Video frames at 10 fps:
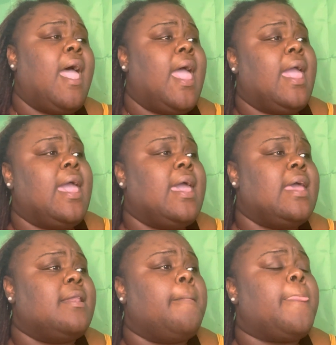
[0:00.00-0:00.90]

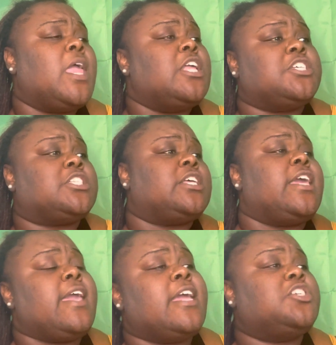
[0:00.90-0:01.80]
And
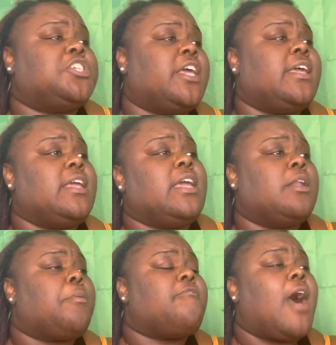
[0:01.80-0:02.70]
he ain't shit. He ain't
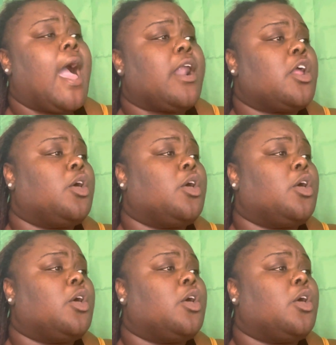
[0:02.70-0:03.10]
a provider.